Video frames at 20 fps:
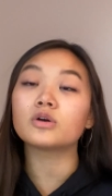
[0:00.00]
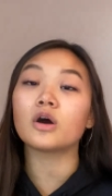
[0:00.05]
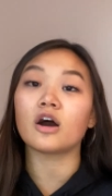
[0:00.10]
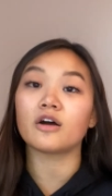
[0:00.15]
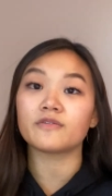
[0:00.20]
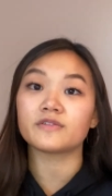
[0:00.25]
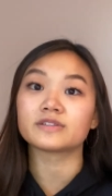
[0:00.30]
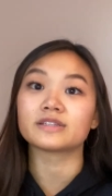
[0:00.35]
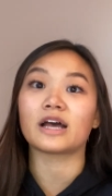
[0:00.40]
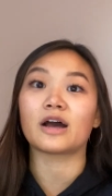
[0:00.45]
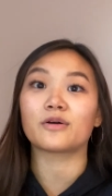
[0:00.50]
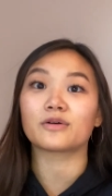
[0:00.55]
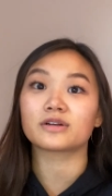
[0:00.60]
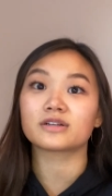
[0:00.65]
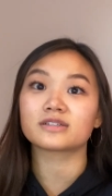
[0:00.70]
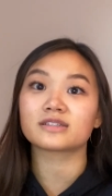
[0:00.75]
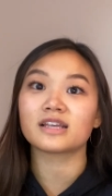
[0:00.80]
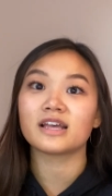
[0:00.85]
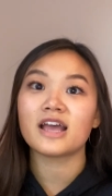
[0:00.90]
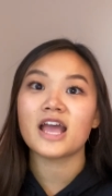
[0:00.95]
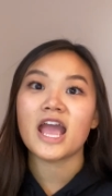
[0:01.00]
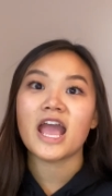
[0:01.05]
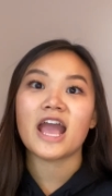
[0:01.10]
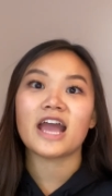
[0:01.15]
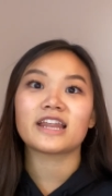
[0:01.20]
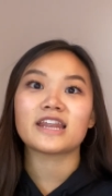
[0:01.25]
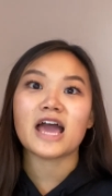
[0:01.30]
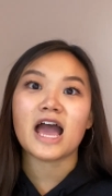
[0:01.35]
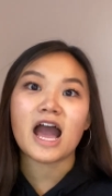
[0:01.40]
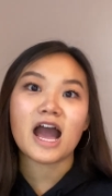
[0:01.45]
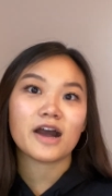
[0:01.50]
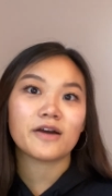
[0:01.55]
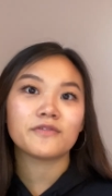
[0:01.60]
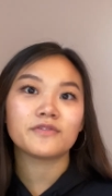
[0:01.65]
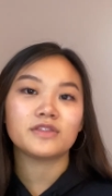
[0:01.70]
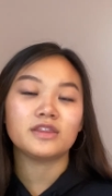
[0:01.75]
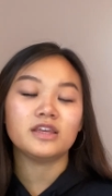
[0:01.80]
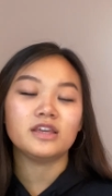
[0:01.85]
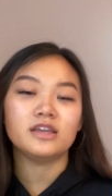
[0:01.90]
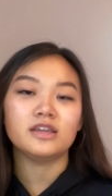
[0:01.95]
office hours and
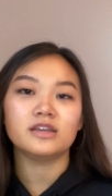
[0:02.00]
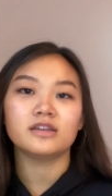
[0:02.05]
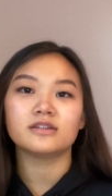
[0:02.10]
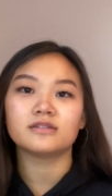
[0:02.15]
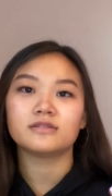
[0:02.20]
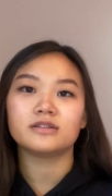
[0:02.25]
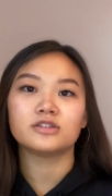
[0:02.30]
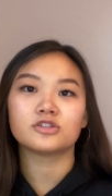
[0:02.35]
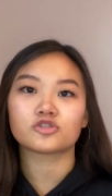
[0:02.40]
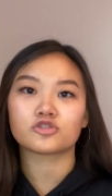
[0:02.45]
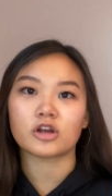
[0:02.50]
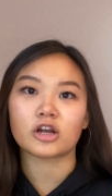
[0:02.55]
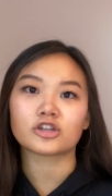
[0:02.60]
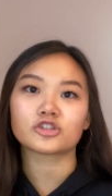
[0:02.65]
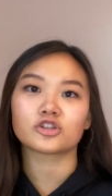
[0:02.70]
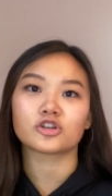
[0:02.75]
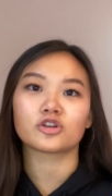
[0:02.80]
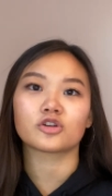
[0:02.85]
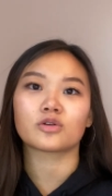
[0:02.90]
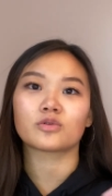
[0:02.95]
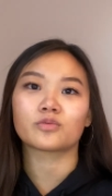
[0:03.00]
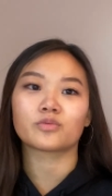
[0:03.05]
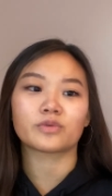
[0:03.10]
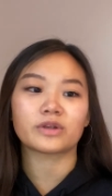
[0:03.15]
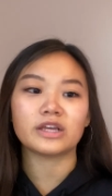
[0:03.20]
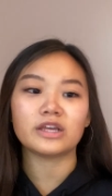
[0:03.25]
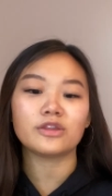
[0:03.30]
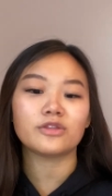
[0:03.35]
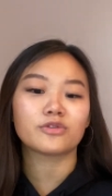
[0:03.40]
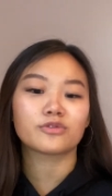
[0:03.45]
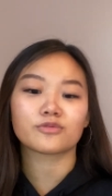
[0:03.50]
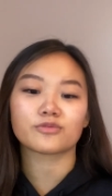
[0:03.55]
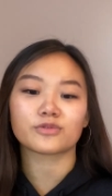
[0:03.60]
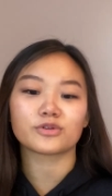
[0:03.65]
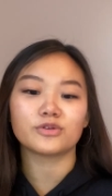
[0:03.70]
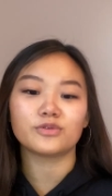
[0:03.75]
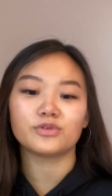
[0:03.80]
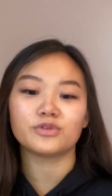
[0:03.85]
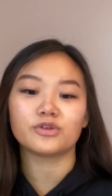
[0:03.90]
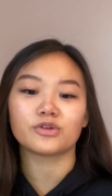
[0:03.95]
have the instructor read
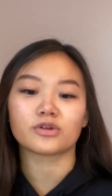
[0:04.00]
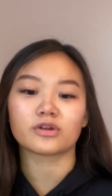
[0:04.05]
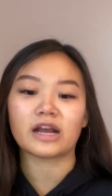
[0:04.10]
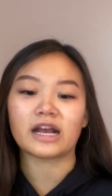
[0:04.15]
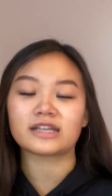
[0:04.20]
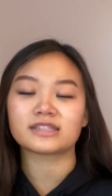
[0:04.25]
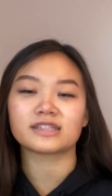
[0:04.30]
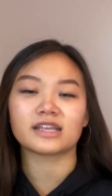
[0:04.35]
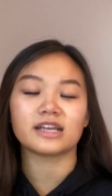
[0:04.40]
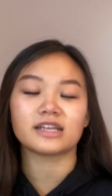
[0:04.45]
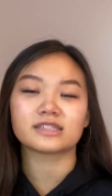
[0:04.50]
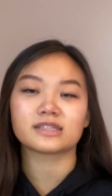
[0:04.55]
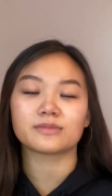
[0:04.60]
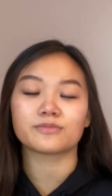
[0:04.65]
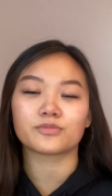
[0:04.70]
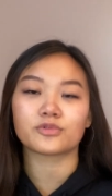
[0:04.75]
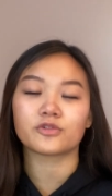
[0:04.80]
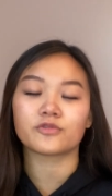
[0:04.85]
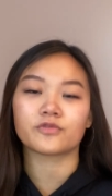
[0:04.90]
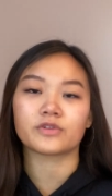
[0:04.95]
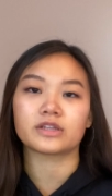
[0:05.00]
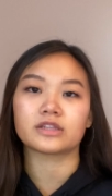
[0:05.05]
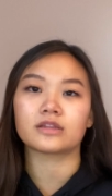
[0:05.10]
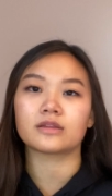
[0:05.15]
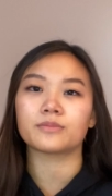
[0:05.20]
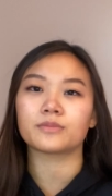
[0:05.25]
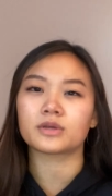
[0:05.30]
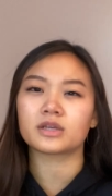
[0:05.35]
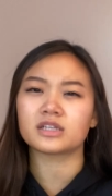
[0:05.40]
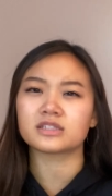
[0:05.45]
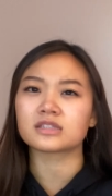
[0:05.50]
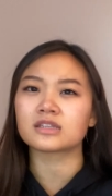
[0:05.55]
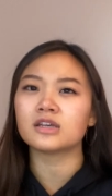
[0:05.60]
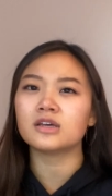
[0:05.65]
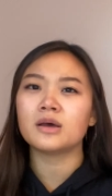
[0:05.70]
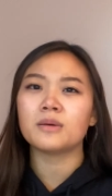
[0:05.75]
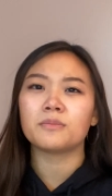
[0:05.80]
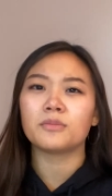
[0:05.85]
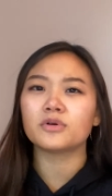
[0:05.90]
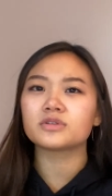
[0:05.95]
through your essays and proofread them, because
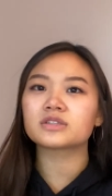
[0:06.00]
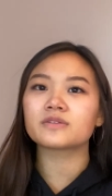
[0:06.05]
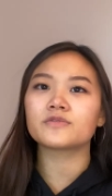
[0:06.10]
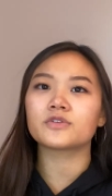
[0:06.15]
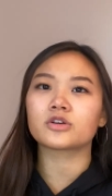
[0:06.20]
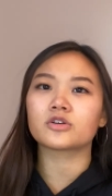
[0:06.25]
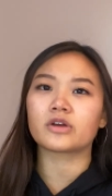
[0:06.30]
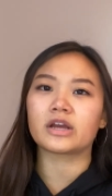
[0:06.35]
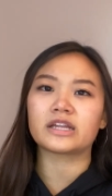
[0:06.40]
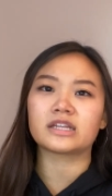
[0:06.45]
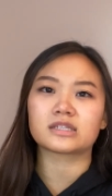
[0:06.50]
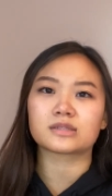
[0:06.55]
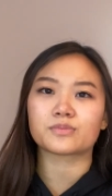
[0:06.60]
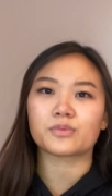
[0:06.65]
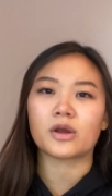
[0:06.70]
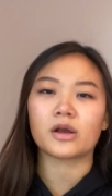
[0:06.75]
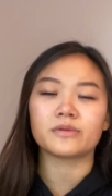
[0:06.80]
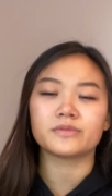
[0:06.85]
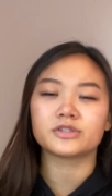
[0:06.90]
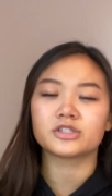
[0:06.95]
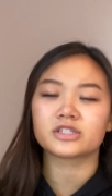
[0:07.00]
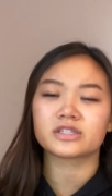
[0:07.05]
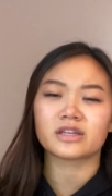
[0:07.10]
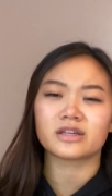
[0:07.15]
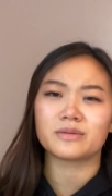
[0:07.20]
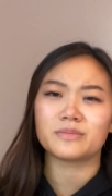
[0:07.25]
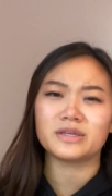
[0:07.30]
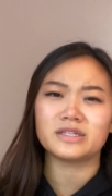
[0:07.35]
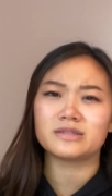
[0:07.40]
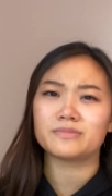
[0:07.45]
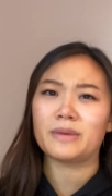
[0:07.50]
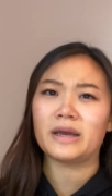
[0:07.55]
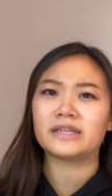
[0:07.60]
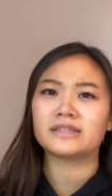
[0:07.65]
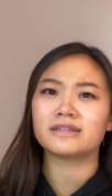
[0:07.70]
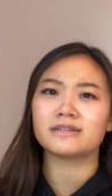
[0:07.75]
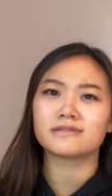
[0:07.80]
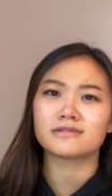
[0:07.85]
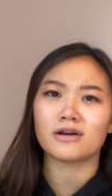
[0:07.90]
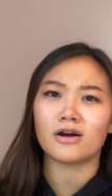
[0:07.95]
most of your grade is probably just going to be
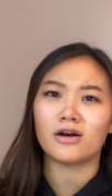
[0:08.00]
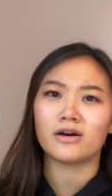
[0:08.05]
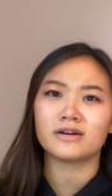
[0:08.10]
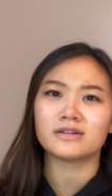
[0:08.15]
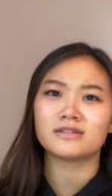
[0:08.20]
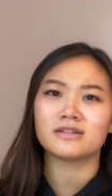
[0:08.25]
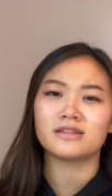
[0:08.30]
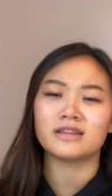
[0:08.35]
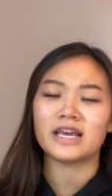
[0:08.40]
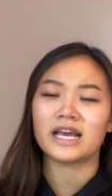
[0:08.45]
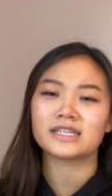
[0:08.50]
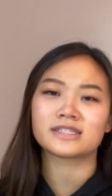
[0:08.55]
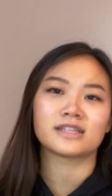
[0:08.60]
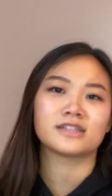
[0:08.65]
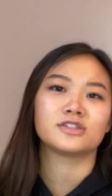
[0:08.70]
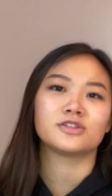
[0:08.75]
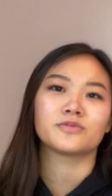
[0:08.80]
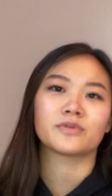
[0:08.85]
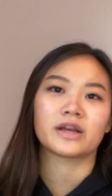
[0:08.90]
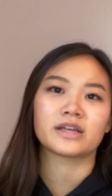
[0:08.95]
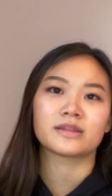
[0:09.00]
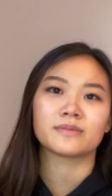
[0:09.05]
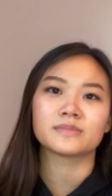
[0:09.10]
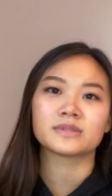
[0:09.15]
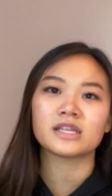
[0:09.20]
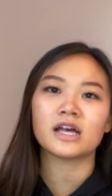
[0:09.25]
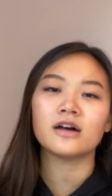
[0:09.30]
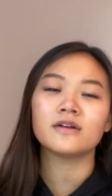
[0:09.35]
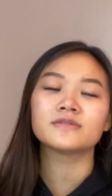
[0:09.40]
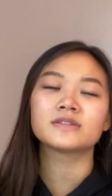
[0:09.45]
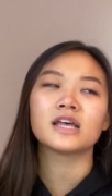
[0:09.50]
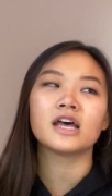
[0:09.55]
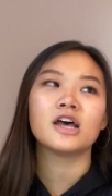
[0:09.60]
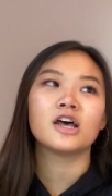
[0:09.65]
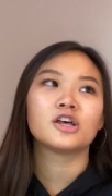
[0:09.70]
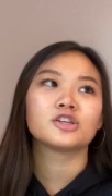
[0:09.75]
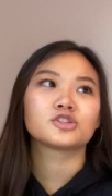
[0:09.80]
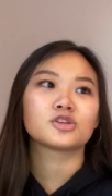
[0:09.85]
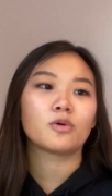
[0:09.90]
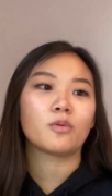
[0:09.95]
dependent on the essays you write themselves.
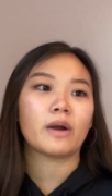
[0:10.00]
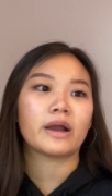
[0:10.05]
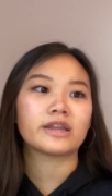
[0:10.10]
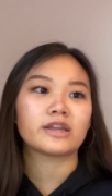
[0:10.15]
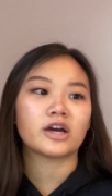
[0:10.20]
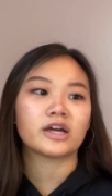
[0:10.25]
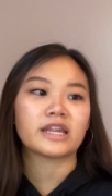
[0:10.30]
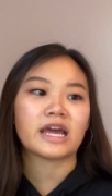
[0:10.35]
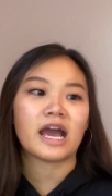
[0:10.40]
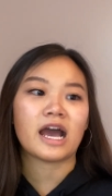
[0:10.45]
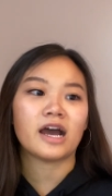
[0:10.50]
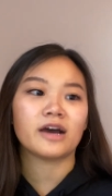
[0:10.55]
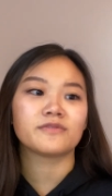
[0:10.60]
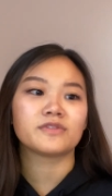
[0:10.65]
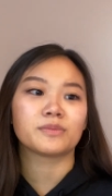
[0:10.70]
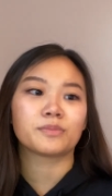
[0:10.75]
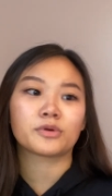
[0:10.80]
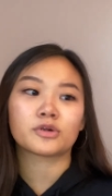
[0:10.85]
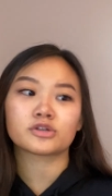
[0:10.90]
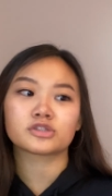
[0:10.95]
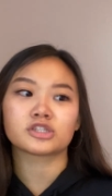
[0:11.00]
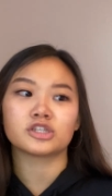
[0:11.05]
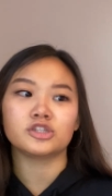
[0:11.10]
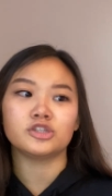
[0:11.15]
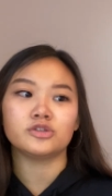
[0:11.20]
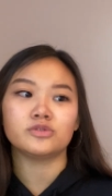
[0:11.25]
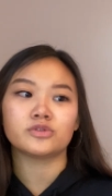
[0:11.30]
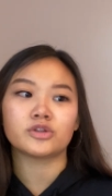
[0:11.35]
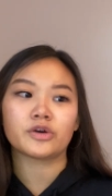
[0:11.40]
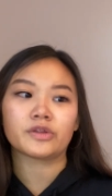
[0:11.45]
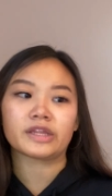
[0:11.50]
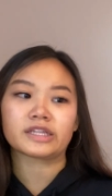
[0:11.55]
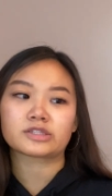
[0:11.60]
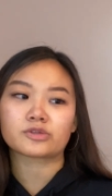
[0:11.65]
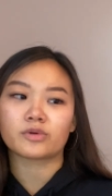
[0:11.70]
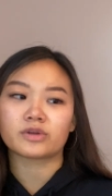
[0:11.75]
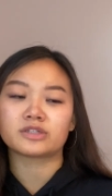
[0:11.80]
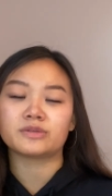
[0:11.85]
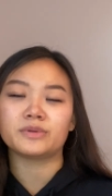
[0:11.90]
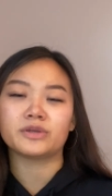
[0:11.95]
So why not have the person you know that's
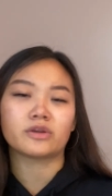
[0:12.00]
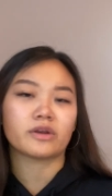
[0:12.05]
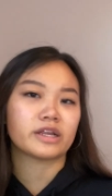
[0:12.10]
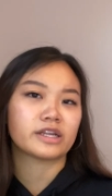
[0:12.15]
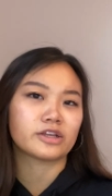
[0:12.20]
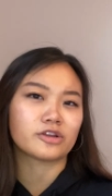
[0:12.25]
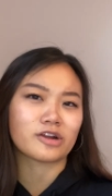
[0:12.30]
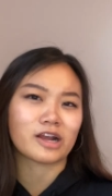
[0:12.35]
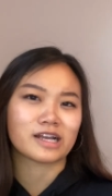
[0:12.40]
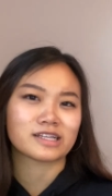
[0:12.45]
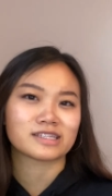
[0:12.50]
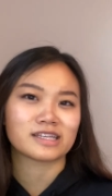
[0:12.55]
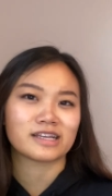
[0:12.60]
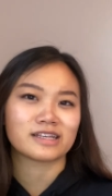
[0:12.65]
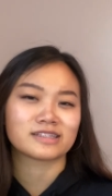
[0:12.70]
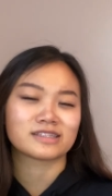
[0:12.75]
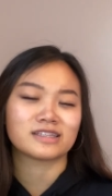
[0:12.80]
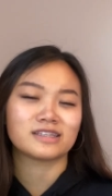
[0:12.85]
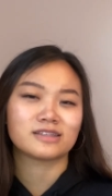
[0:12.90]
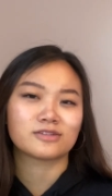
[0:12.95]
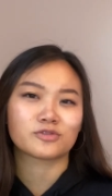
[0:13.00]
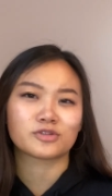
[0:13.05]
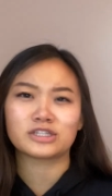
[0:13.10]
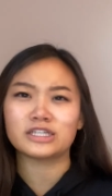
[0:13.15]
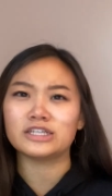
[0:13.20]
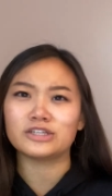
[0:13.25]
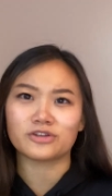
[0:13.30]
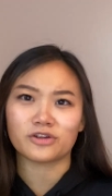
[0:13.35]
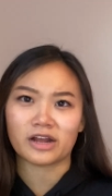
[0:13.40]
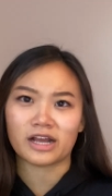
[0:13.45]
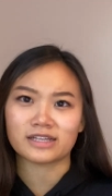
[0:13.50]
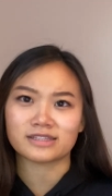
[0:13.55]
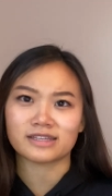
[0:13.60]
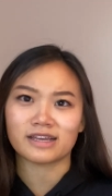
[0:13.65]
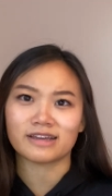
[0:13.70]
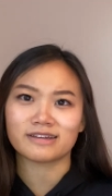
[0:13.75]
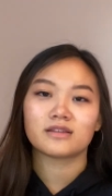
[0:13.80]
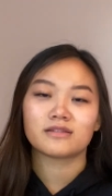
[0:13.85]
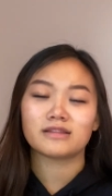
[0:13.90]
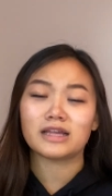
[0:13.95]
going to be grading your essays critique your
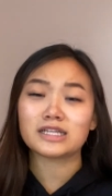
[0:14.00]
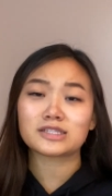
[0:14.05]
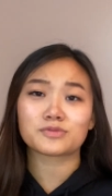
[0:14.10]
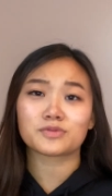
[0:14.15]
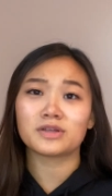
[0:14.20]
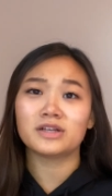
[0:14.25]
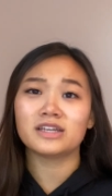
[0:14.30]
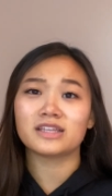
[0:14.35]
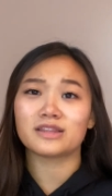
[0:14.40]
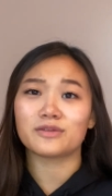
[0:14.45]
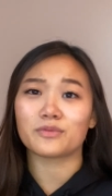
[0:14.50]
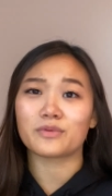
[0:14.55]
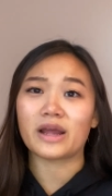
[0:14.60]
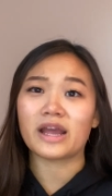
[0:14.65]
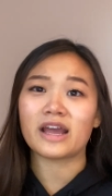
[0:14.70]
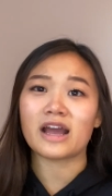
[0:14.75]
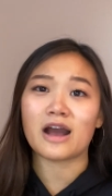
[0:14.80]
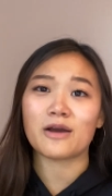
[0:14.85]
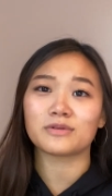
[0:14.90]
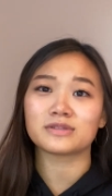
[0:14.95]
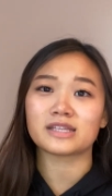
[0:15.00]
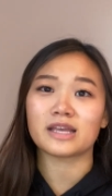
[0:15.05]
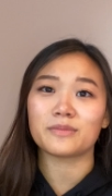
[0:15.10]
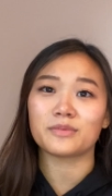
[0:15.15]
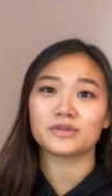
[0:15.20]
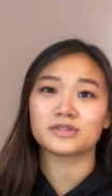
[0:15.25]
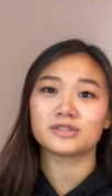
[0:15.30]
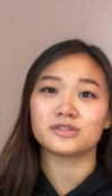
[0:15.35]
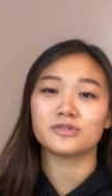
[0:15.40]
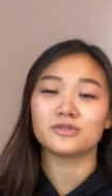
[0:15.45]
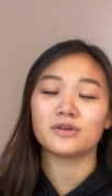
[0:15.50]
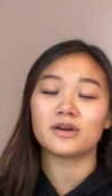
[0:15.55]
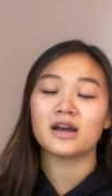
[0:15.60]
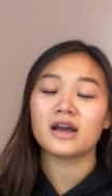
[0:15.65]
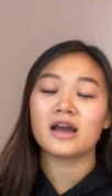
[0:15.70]
essay? That's really the way I was able to